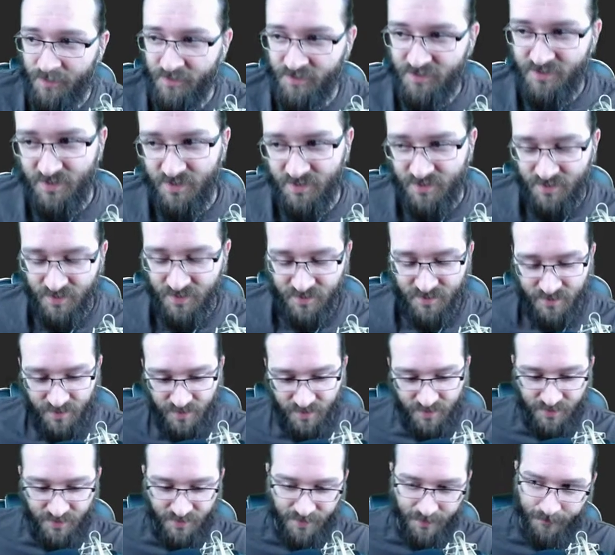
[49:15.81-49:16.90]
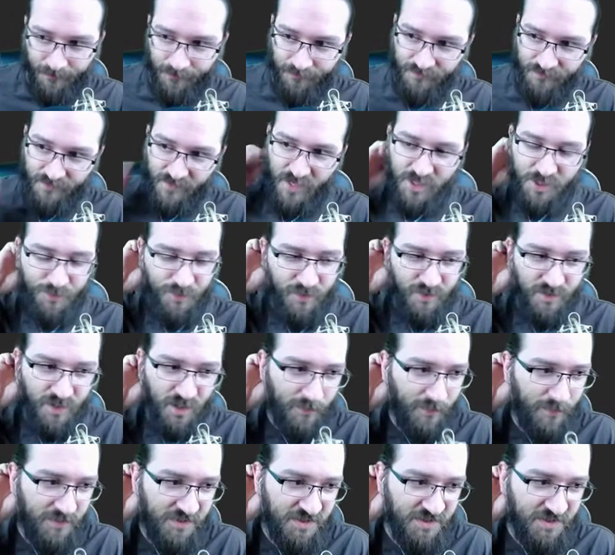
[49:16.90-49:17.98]
It's a attribute
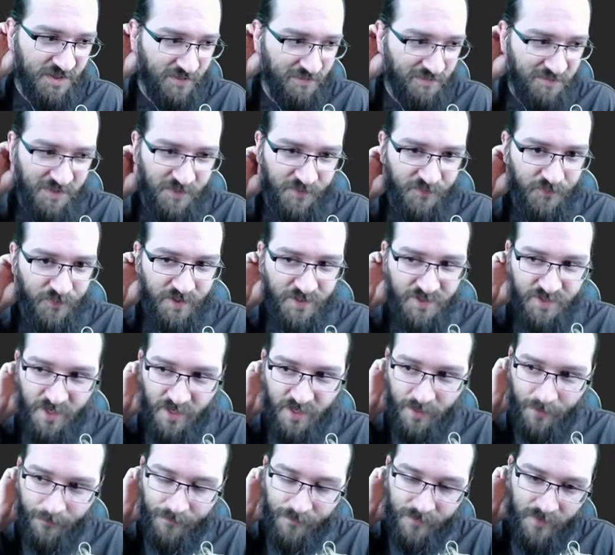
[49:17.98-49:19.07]
column. I'm just not differentiating.